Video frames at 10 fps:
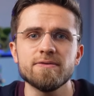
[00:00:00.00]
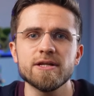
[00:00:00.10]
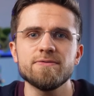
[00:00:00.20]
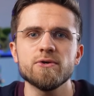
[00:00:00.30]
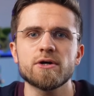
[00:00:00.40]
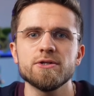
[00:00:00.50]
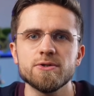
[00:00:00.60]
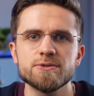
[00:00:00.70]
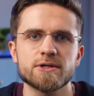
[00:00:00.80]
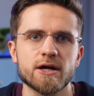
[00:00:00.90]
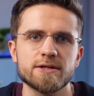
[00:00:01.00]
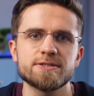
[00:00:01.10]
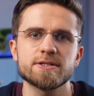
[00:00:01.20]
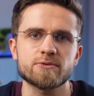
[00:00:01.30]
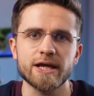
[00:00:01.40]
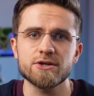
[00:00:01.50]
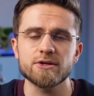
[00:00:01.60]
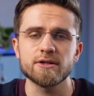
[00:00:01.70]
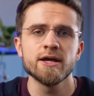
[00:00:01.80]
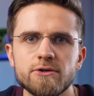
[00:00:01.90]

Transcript: Even if you are new to content creation,